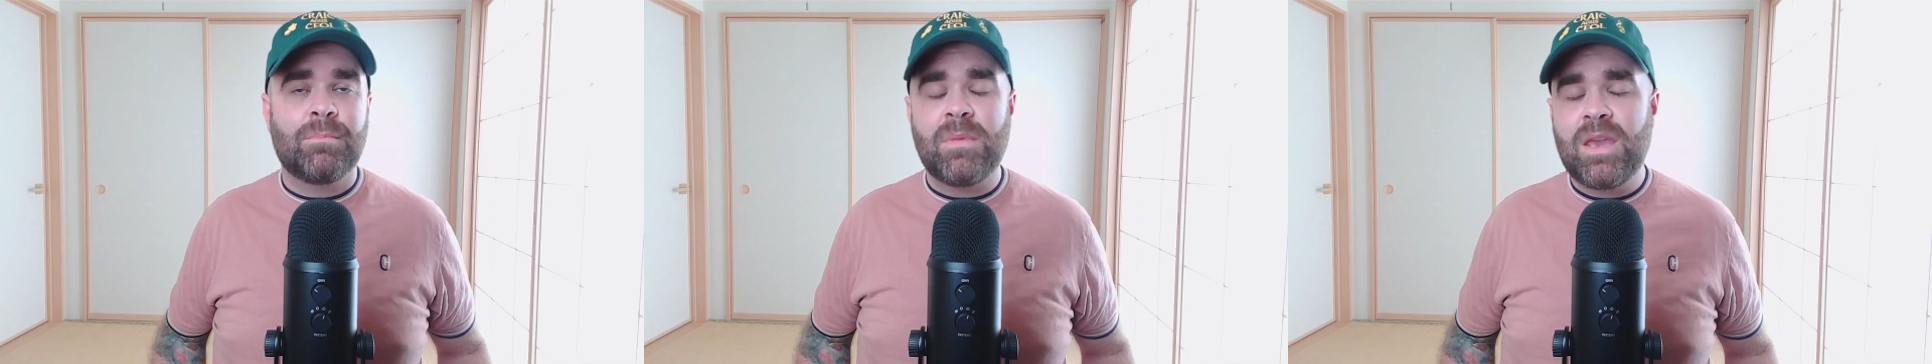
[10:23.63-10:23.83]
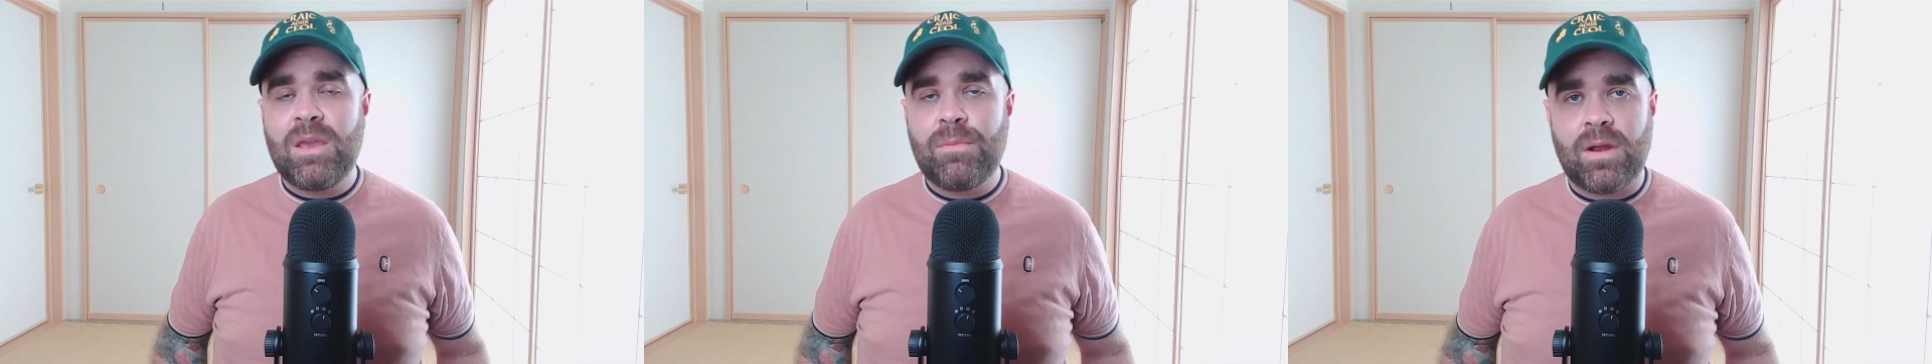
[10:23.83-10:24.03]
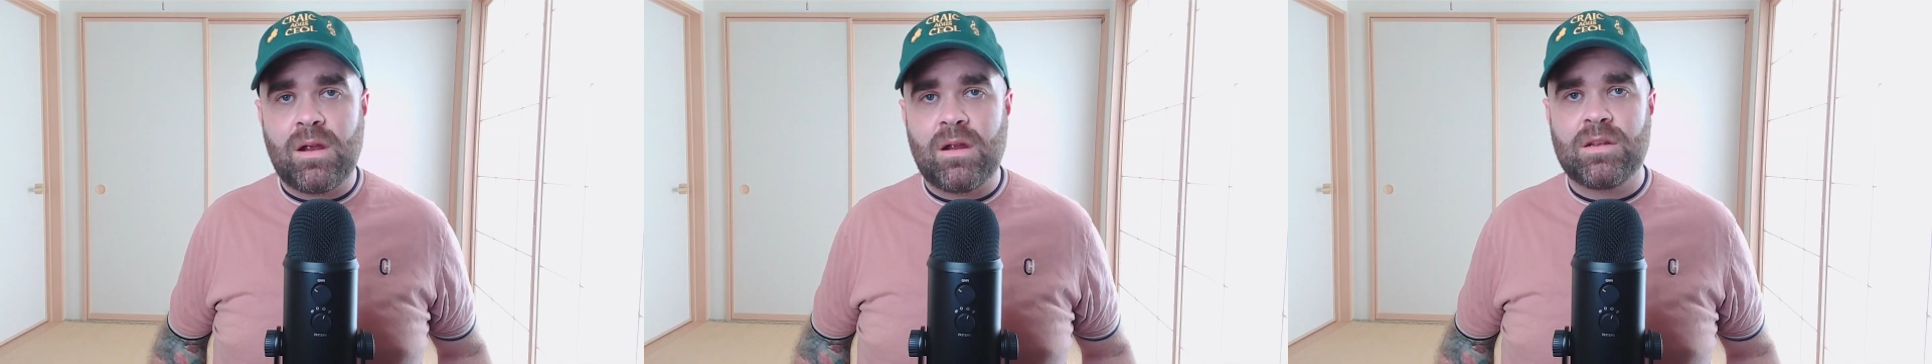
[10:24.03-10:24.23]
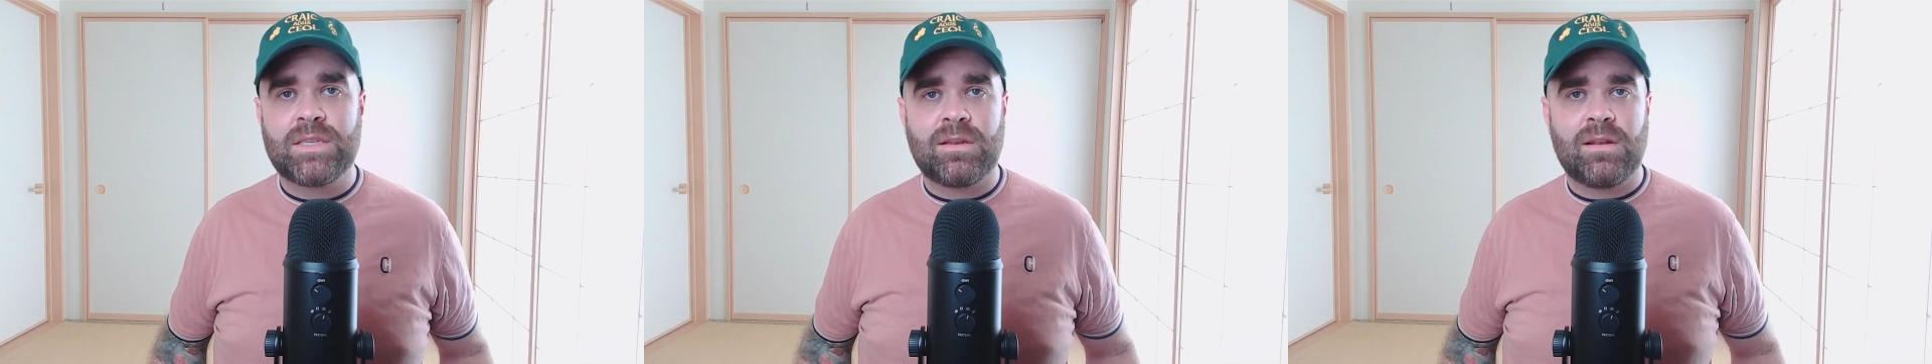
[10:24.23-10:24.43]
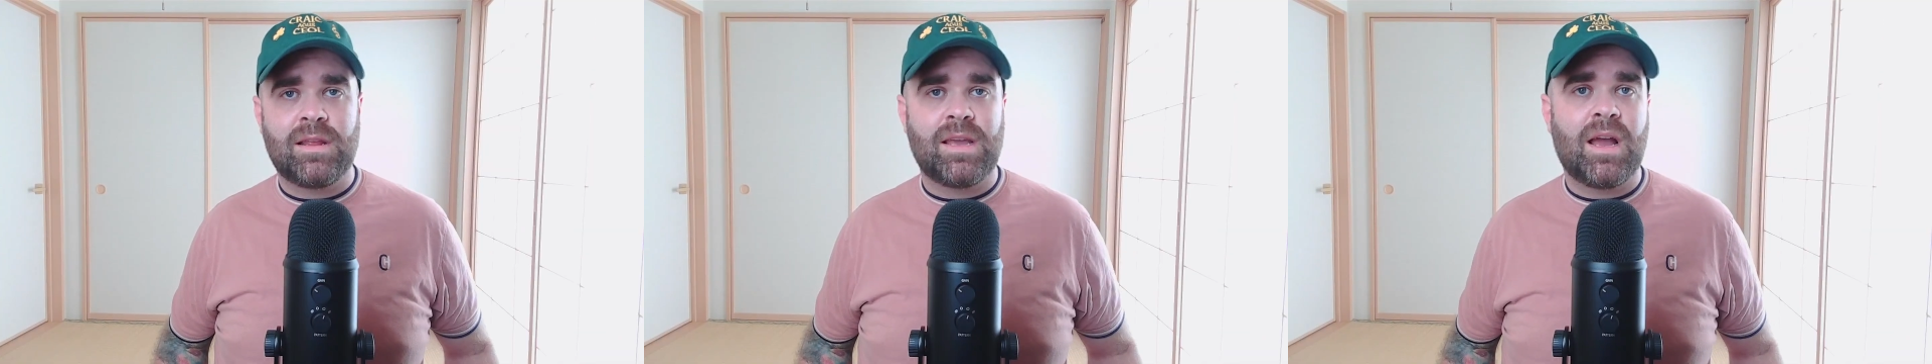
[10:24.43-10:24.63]
Me
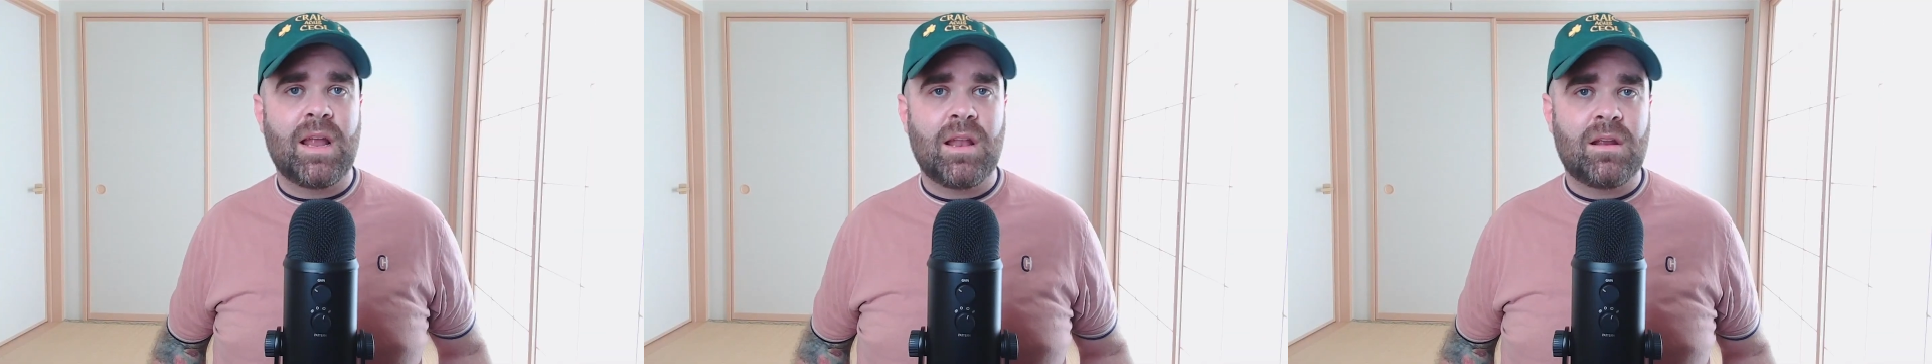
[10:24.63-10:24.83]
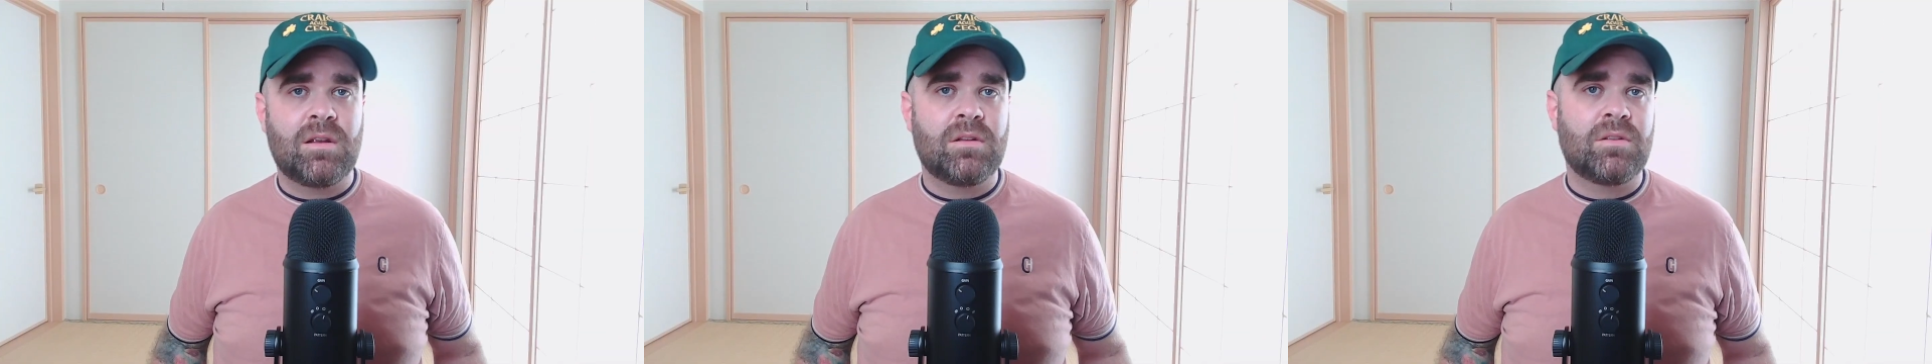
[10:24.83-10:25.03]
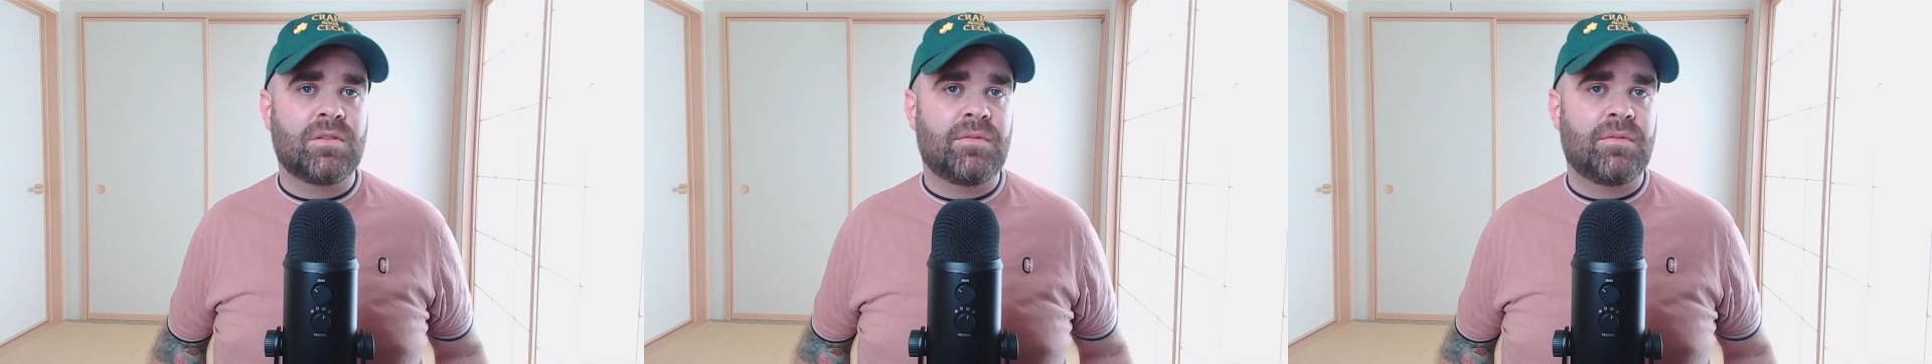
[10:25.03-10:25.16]
personally, I learned